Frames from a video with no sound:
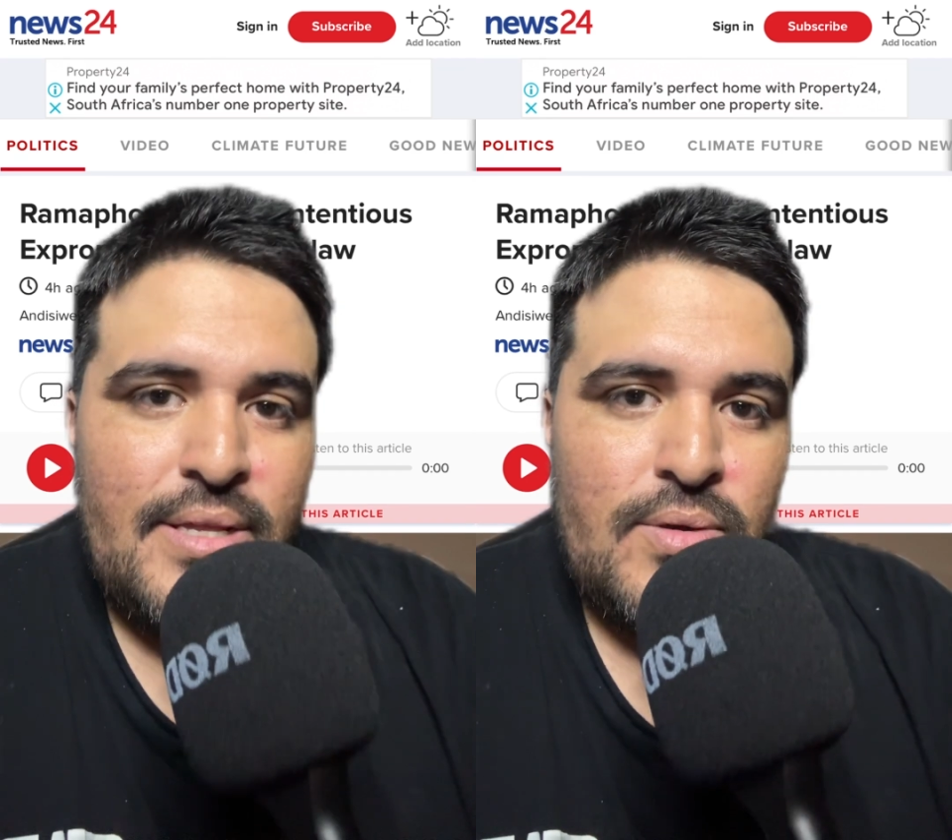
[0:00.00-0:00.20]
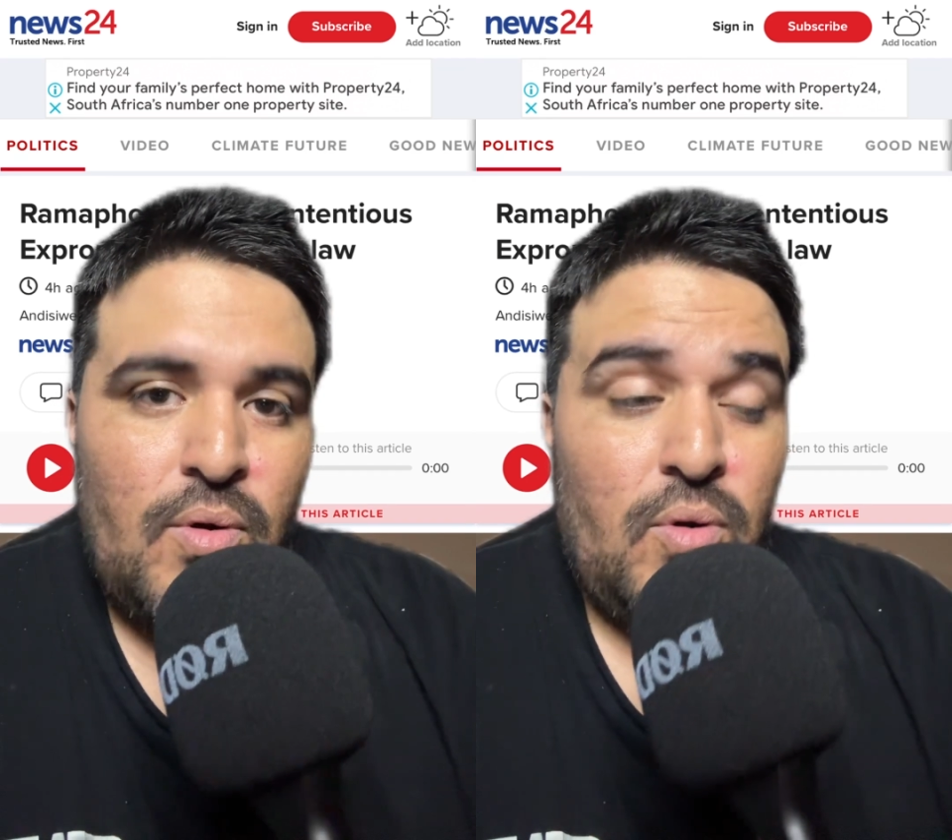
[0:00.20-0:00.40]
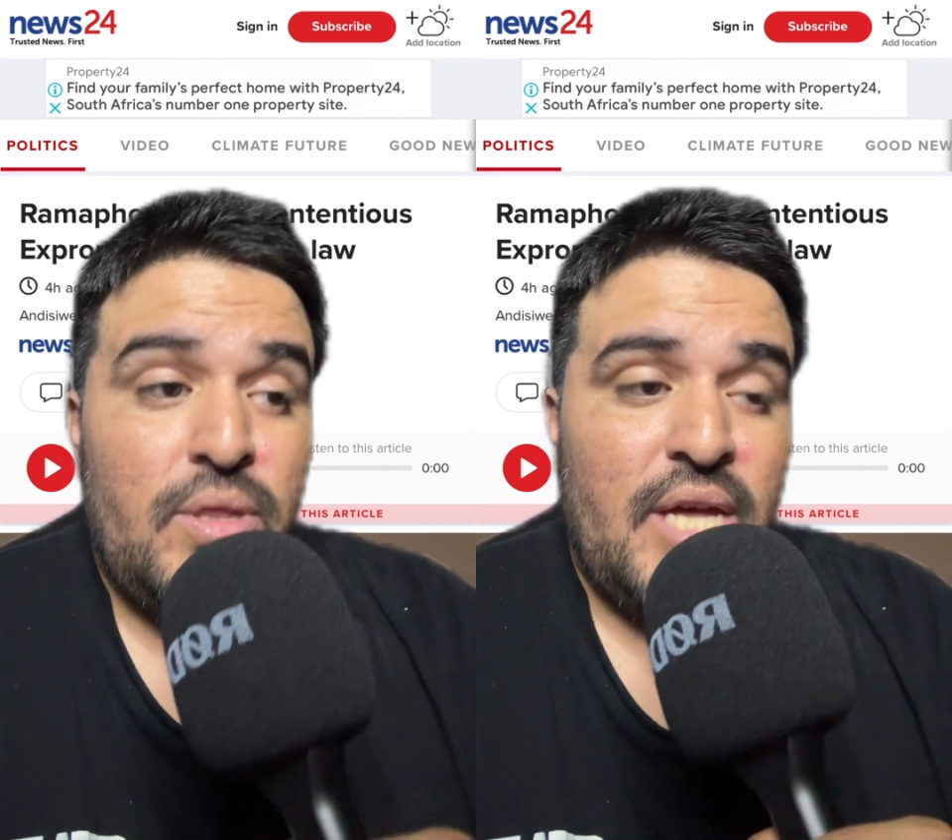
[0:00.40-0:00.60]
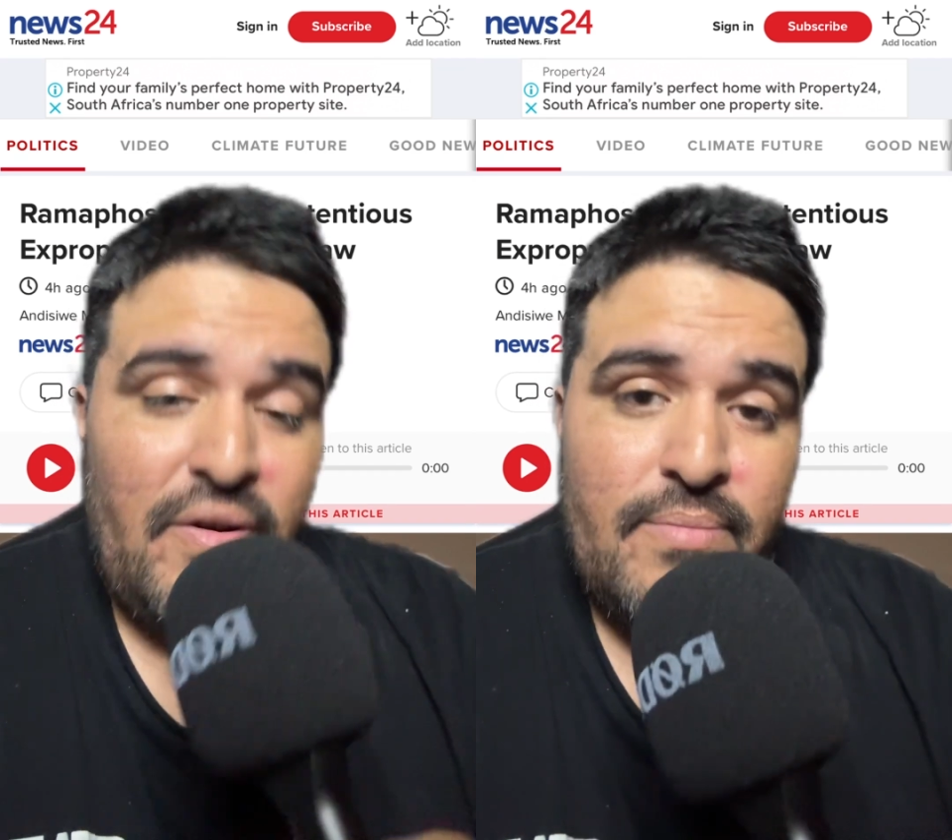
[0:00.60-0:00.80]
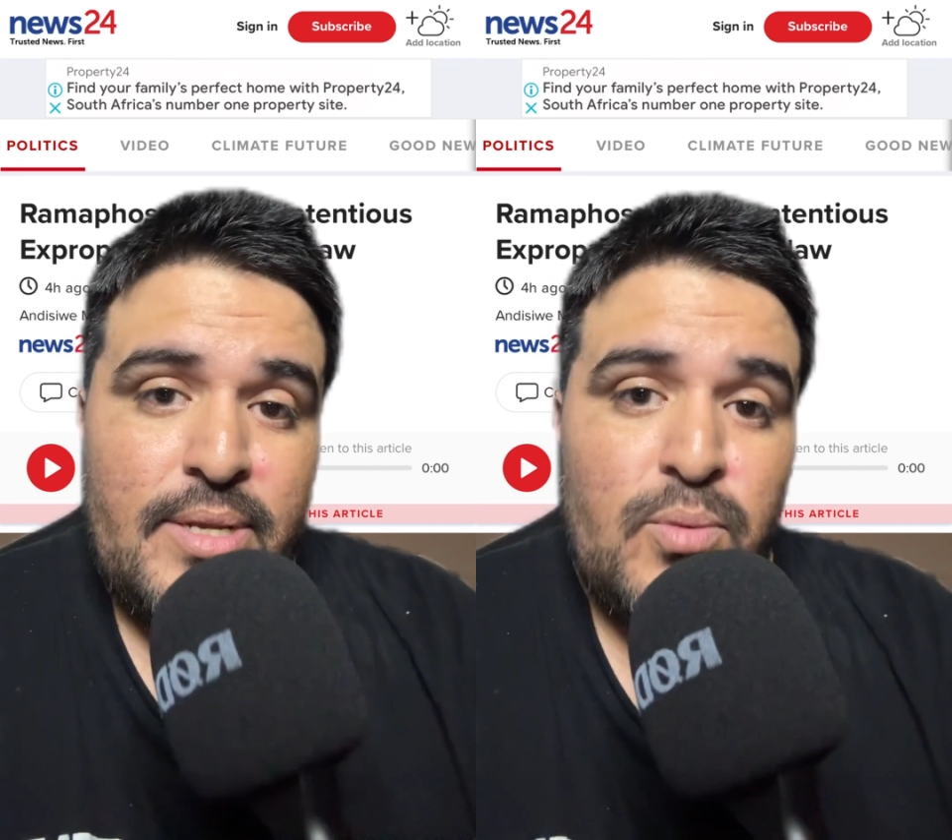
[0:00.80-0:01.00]
or the
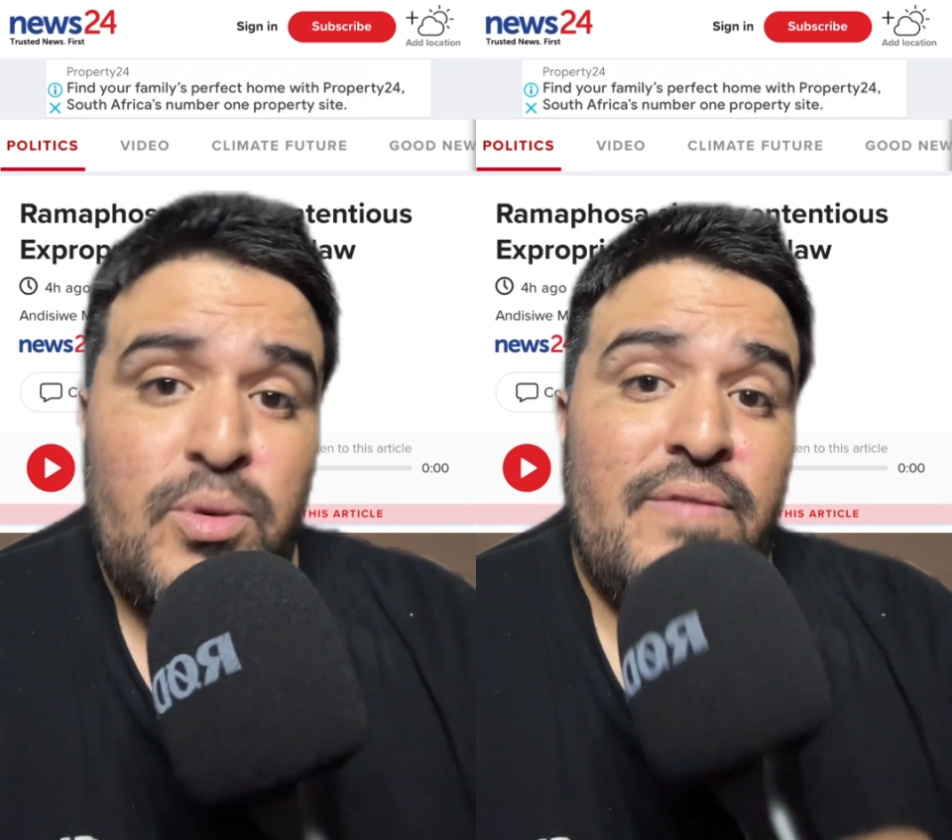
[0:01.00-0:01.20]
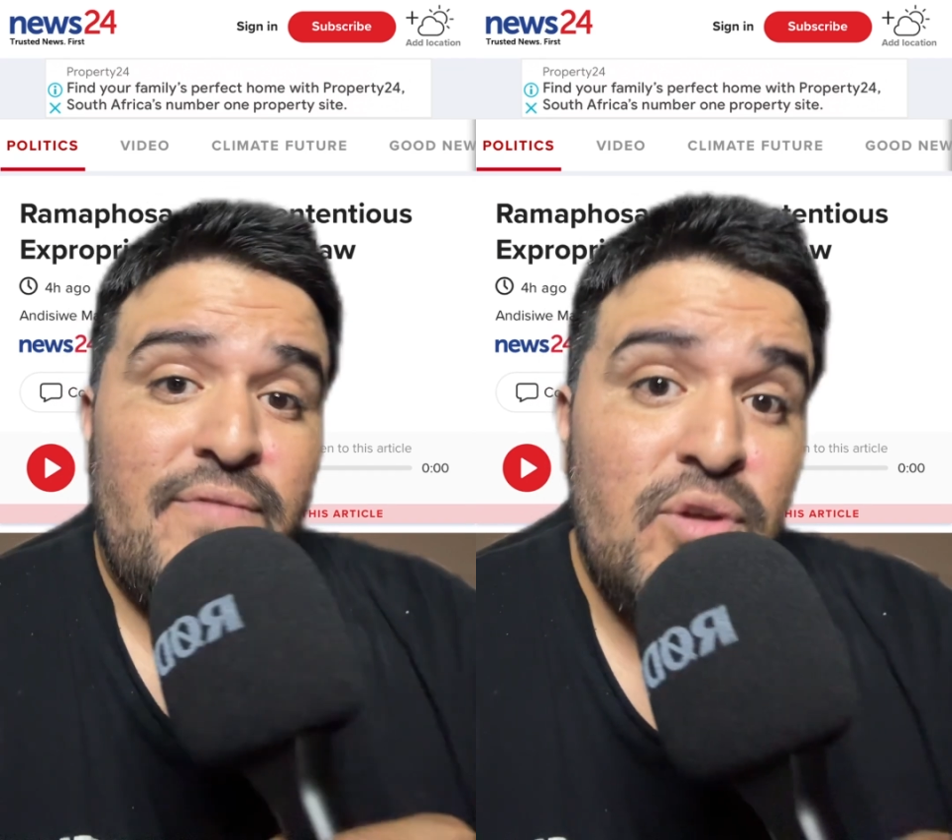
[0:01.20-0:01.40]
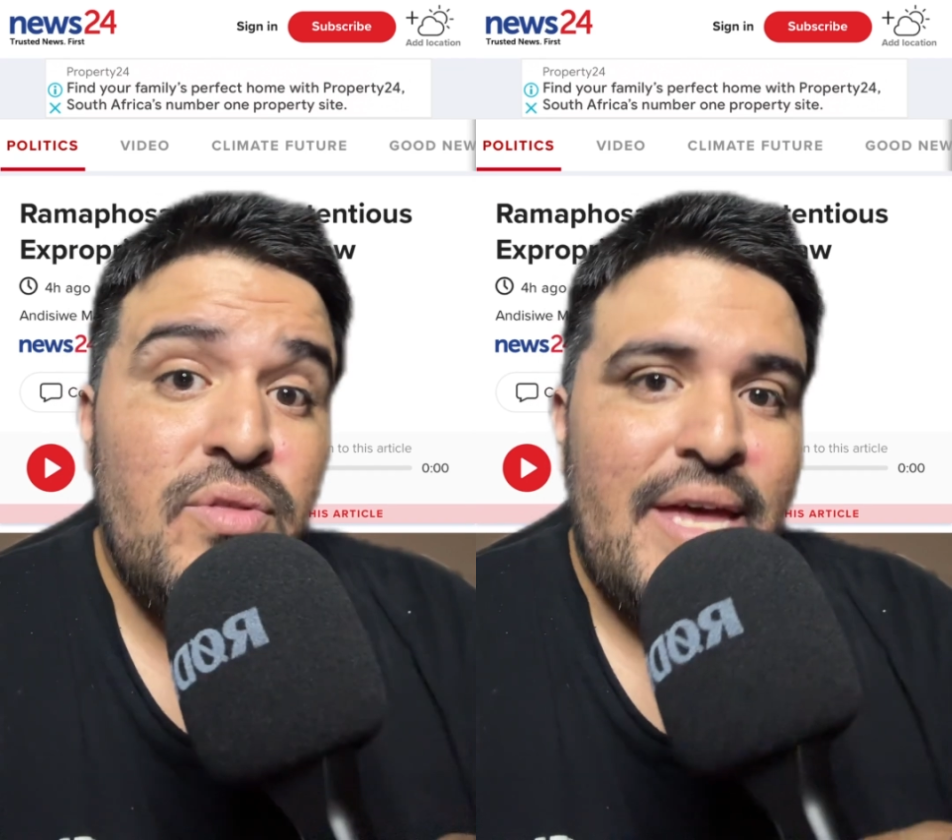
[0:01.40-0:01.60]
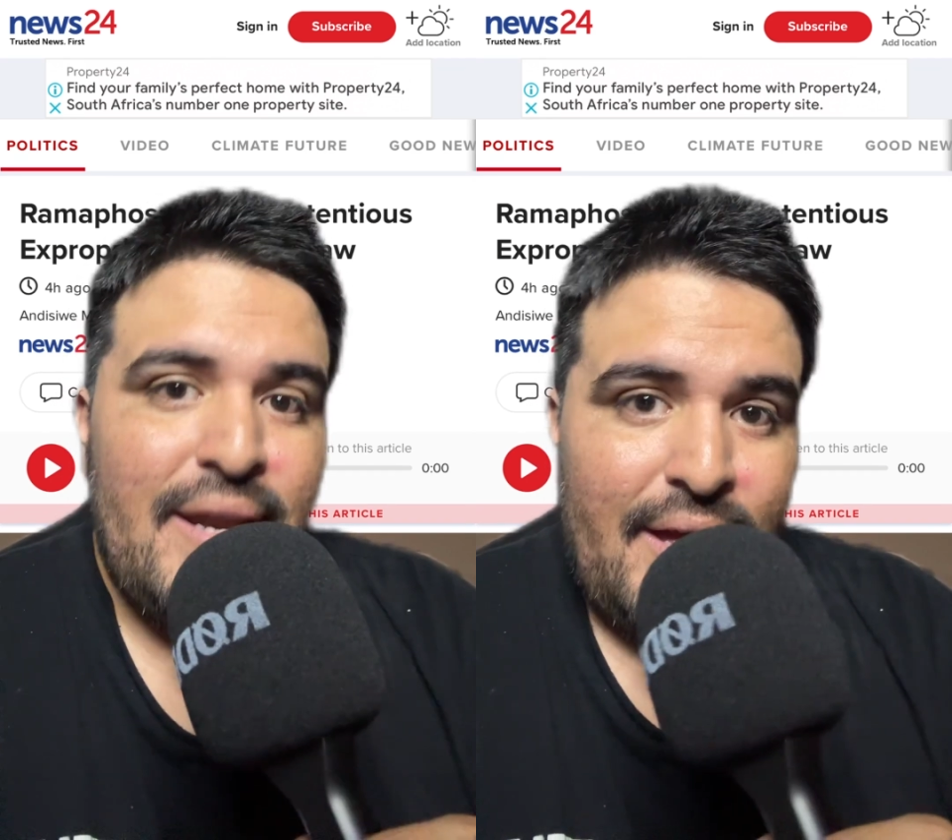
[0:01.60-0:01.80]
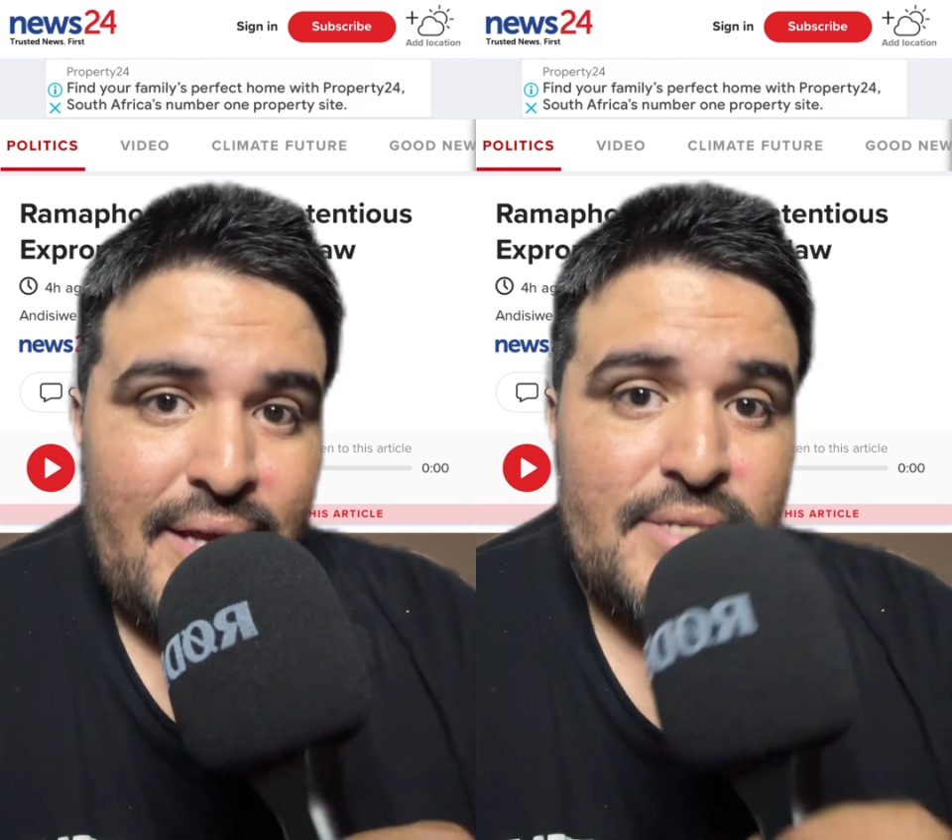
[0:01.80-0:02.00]
government would view that
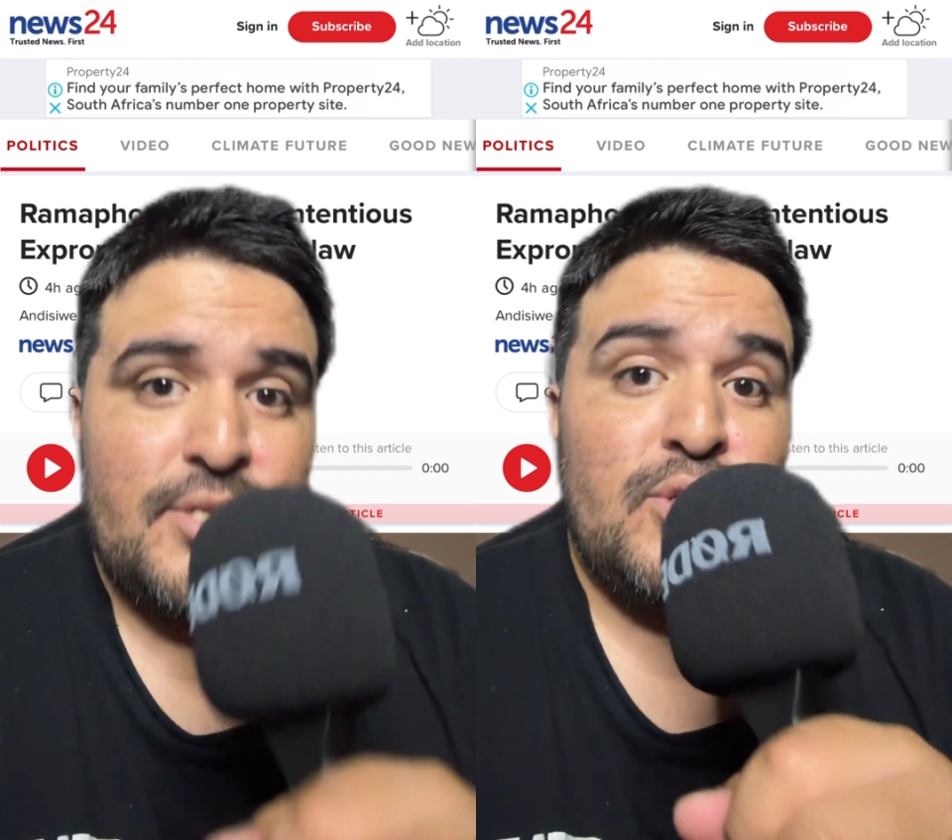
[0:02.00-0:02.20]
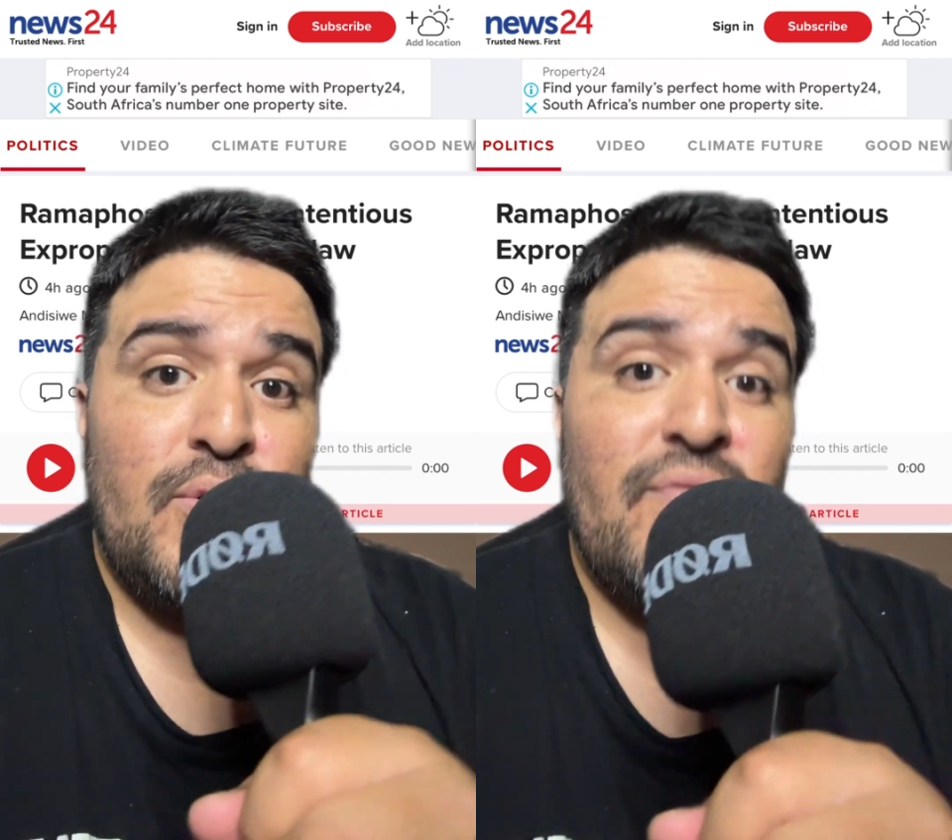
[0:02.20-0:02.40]
as you've